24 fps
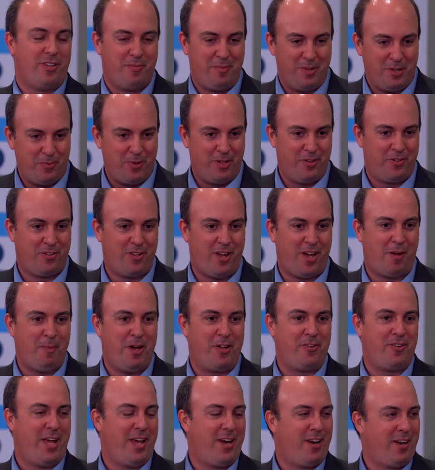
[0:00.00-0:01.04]
I mean, we talk
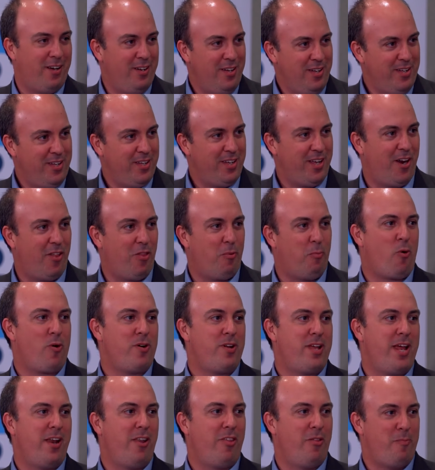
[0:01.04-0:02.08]
about data, you know, the more
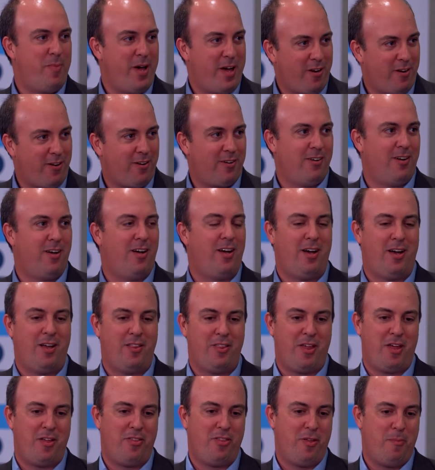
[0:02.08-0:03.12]
data, the better, uh,
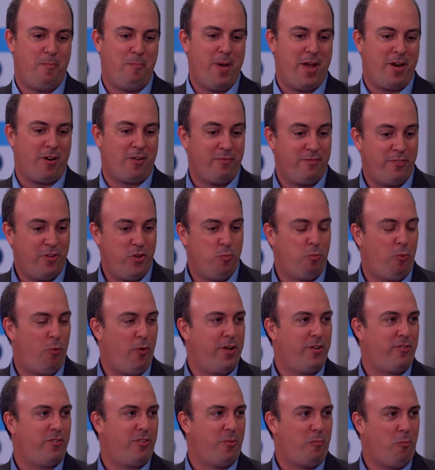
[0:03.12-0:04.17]
the, the better
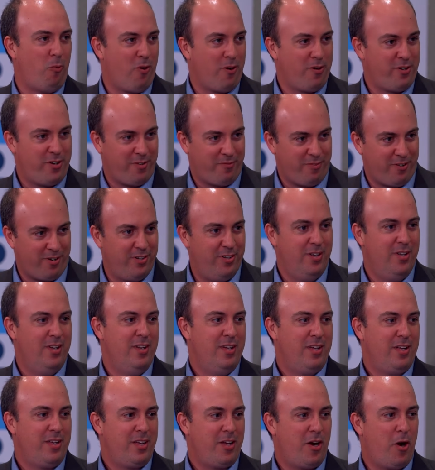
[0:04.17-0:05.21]
viewpoint, the more different,
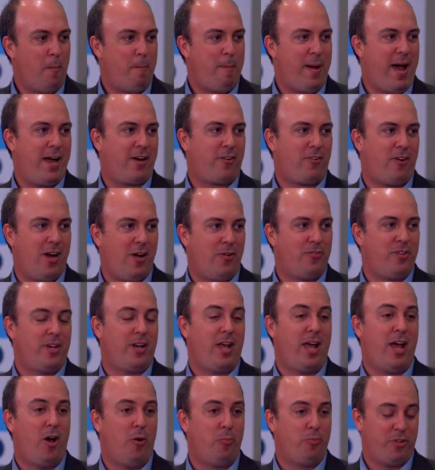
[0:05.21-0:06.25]
you know, backgrounds, it
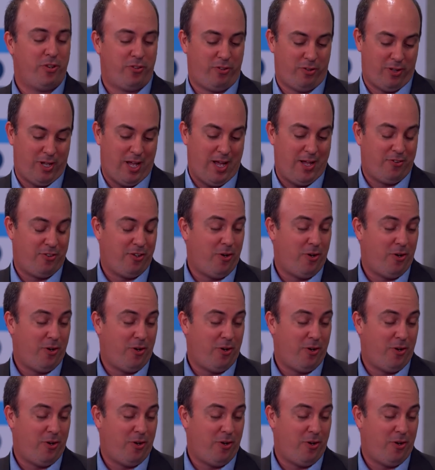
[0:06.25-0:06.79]
helps us a lot.